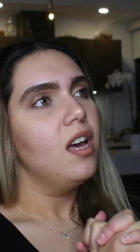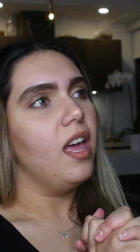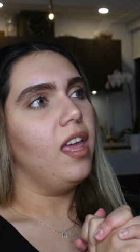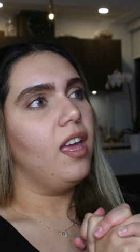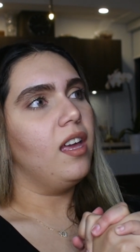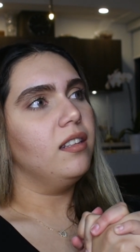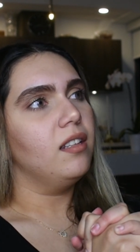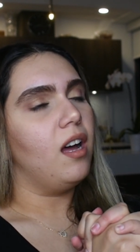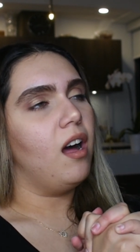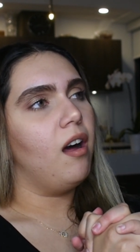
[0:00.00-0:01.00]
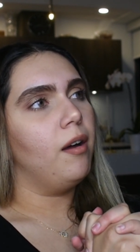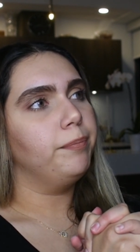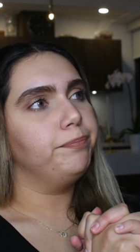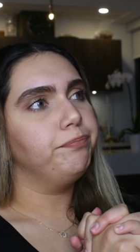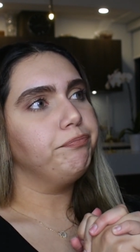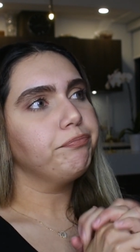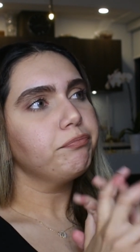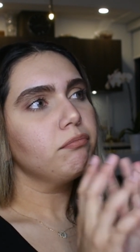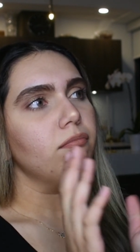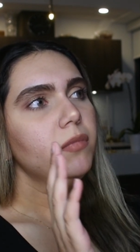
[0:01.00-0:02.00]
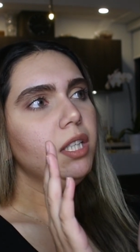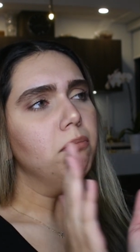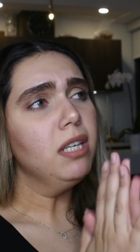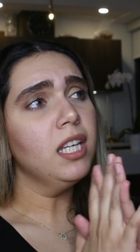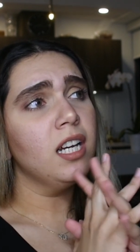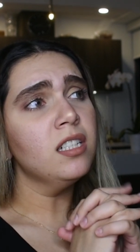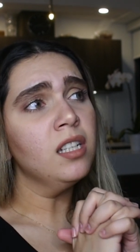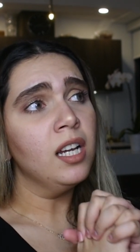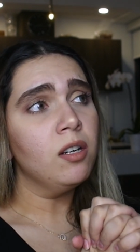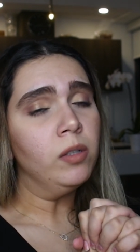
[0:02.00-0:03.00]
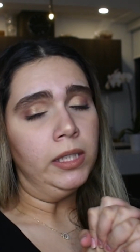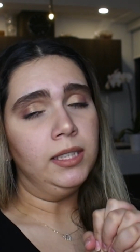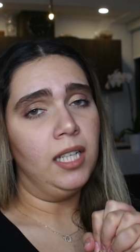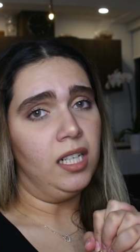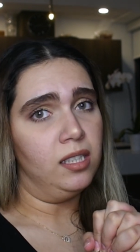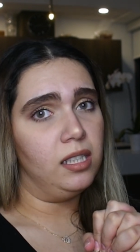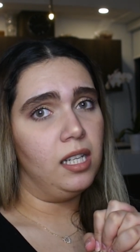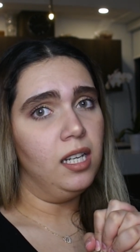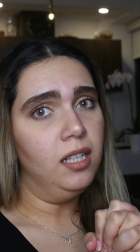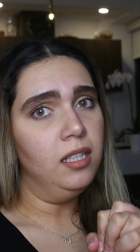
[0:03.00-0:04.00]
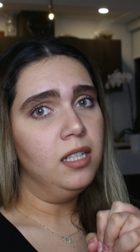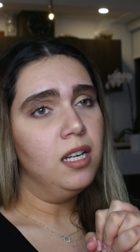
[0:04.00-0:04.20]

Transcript: And um, because I own a Tesla,